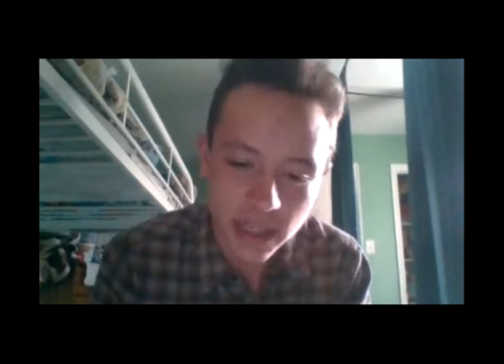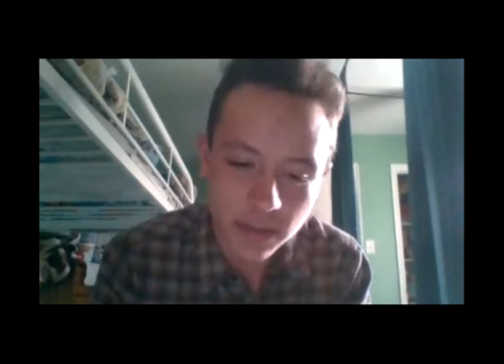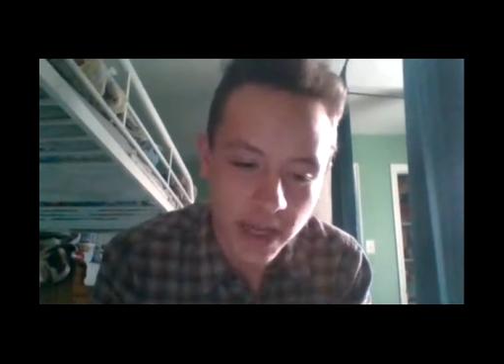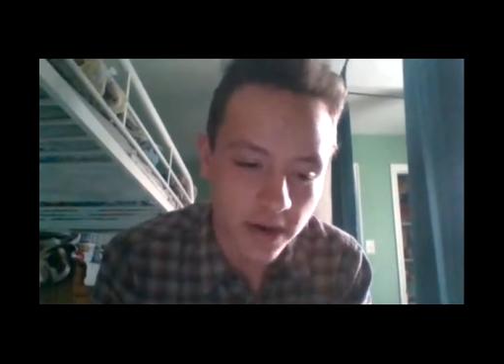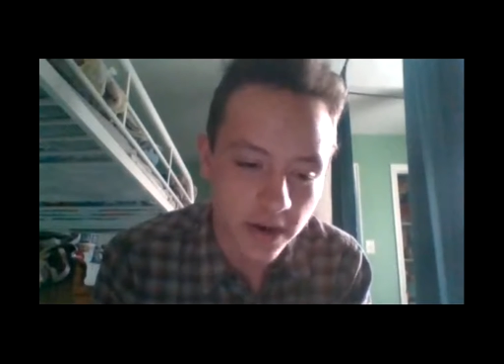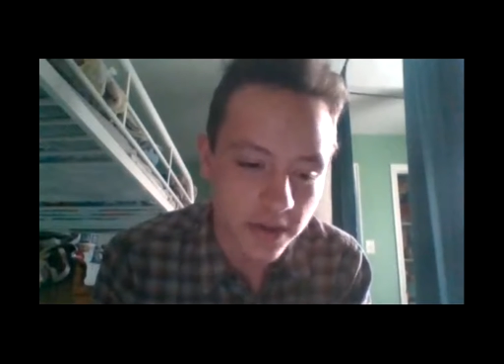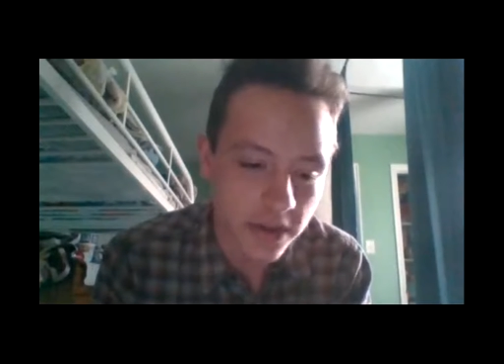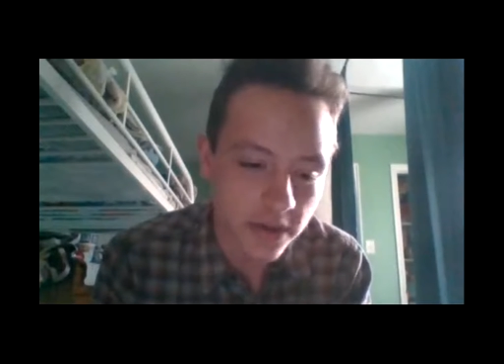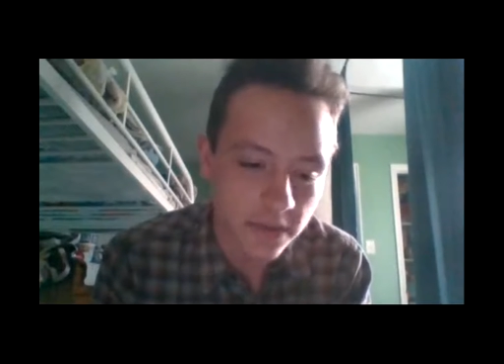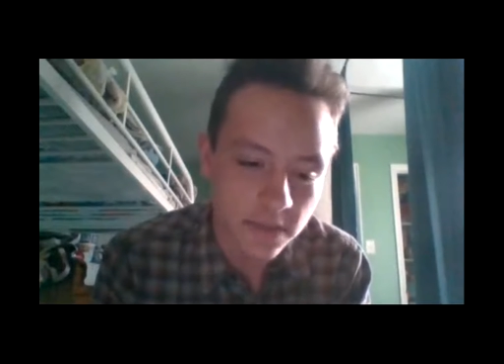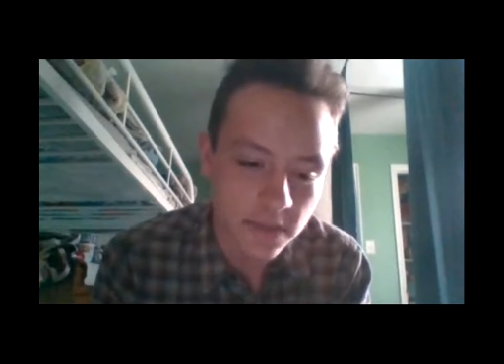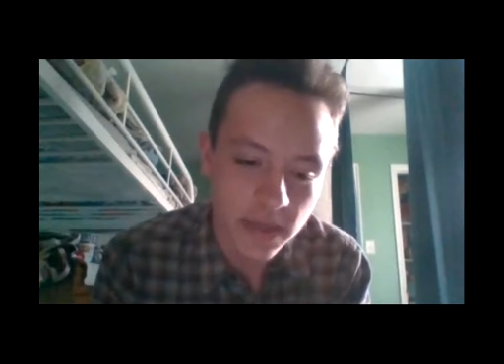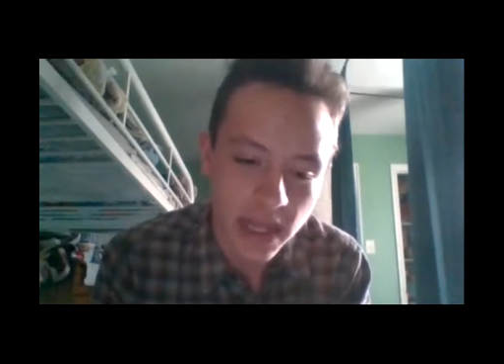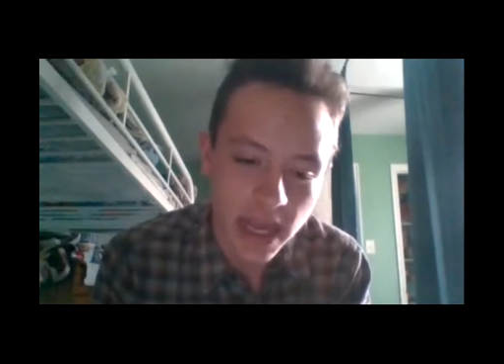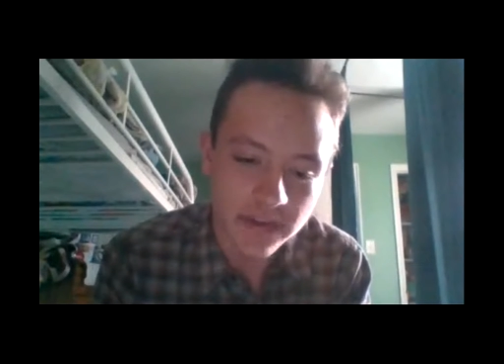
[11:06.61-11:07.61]
about you,
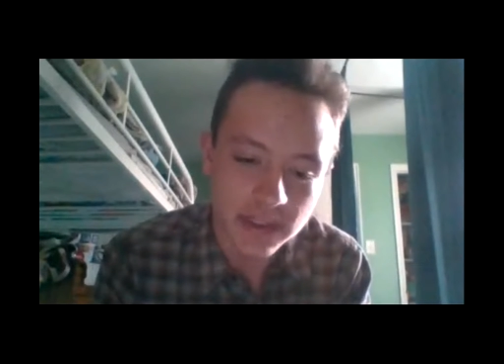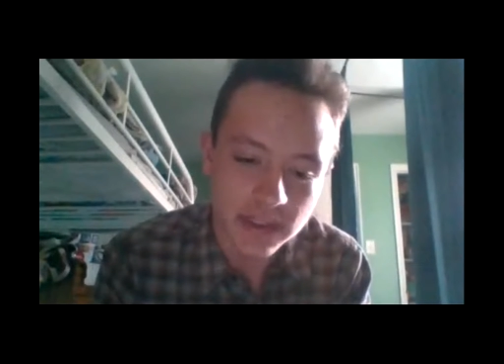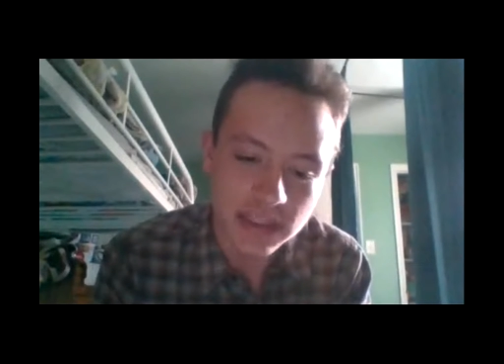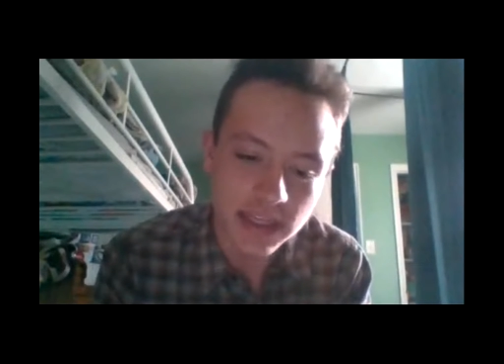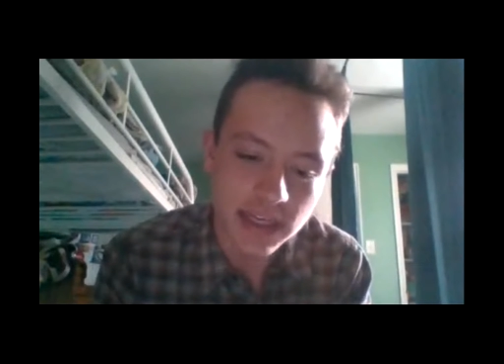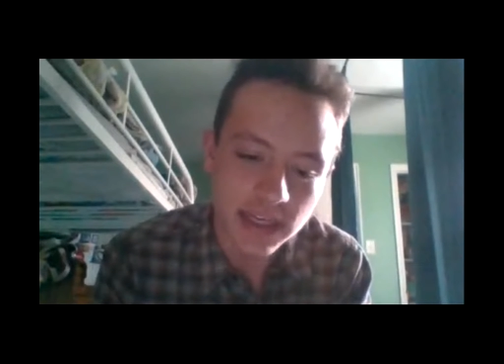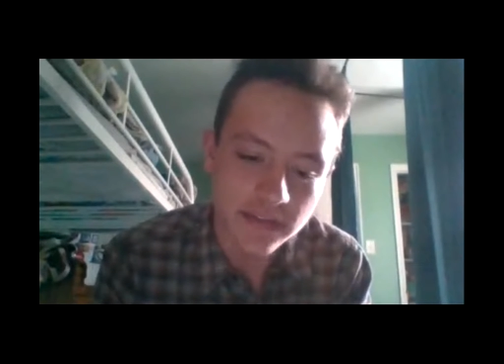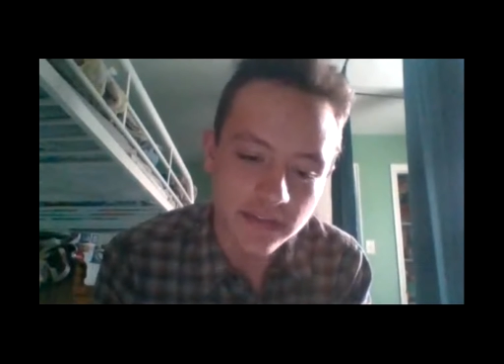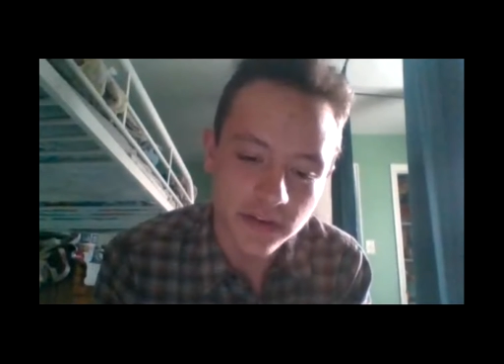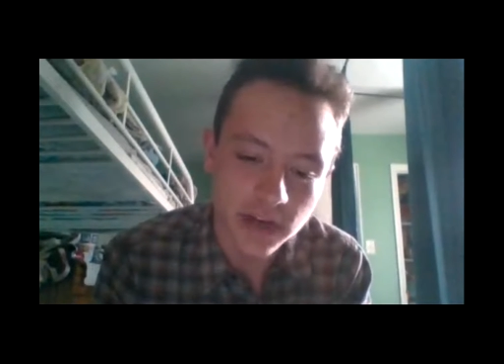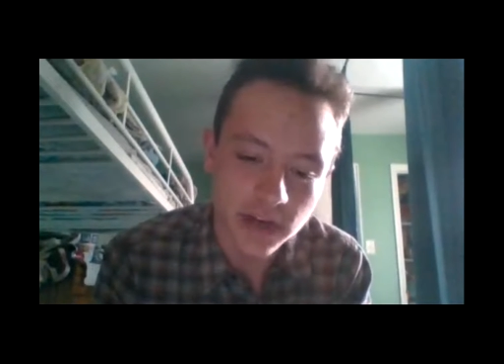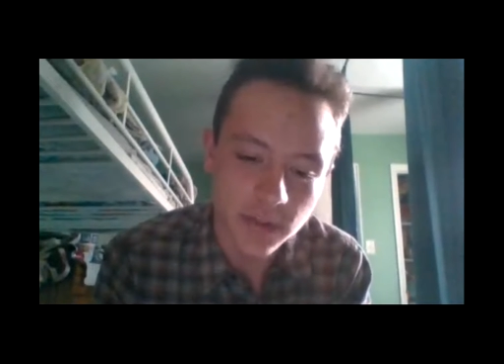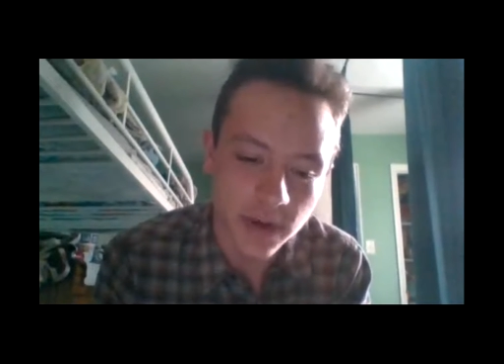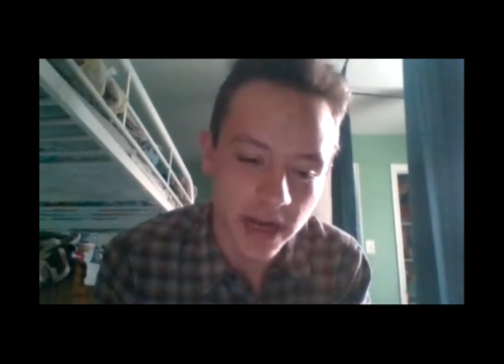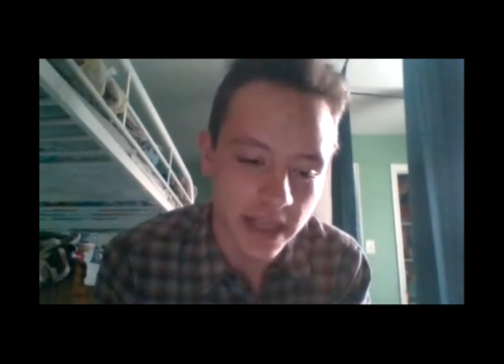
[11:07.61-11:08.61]
haven't seen you for
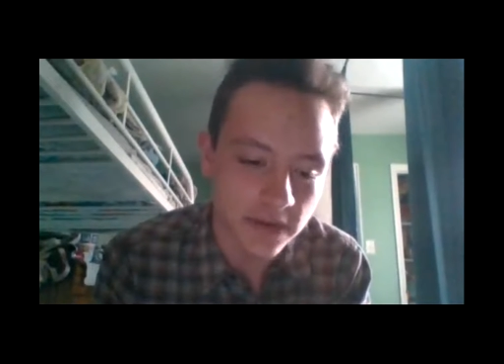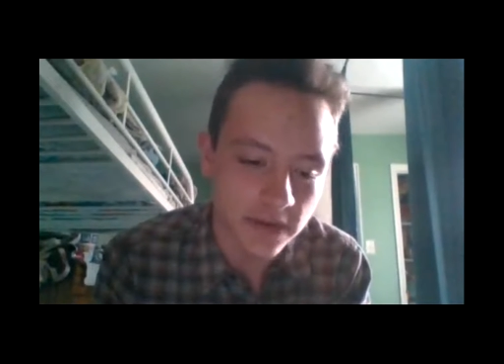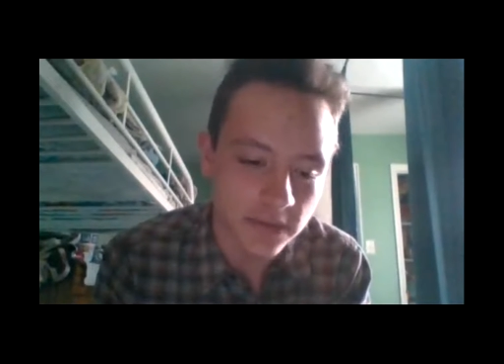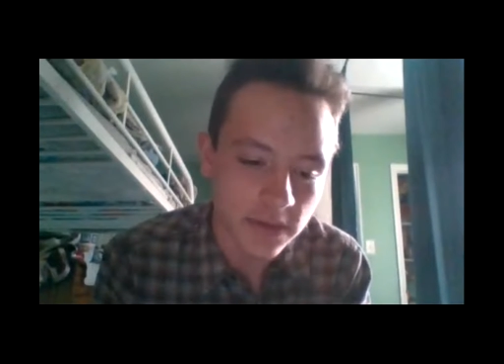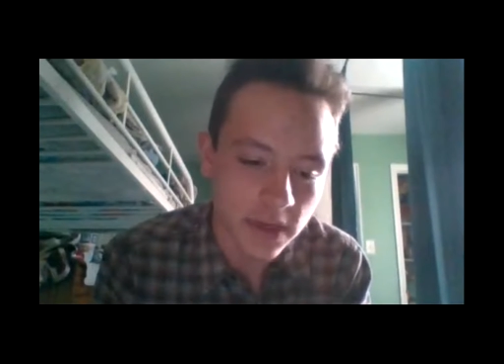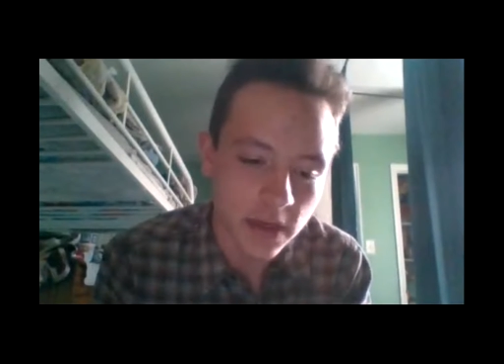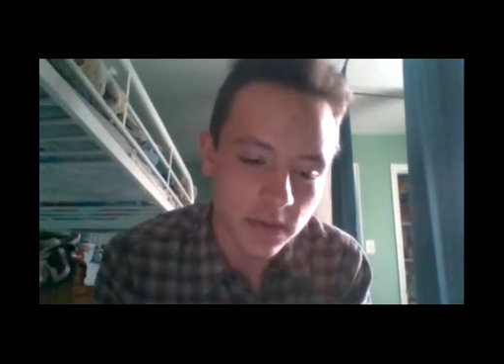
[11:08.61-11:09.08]
a while.